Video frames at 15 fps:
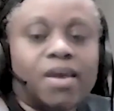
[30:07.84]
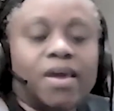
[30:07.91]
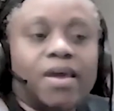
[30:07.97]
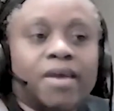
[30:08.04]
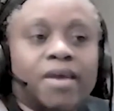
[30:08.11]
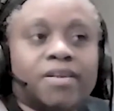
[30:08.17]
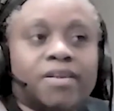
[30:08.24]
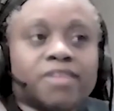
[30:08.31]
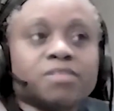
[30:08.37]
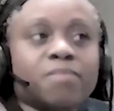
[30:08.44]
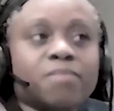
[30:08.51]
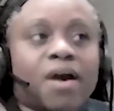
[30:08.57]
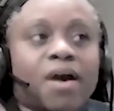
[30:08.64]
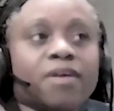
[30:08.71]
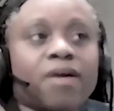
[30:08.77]
It
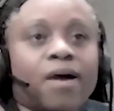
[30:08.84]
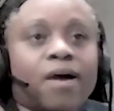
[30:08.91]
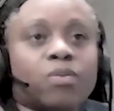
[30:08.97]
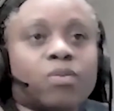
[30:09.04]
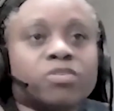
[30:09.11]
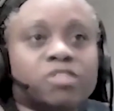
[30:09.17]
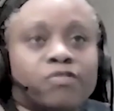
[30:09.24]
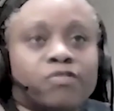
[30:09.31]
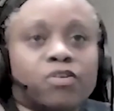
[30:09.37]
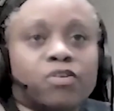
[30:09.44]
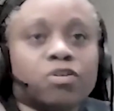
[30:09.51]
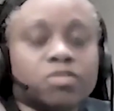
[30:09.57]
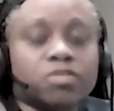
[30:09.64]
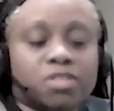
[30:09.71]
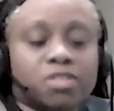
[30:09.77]
doesn't matter how
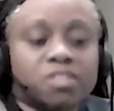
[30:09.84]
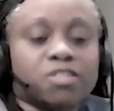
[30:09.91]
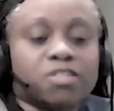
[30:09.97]
difficult it is.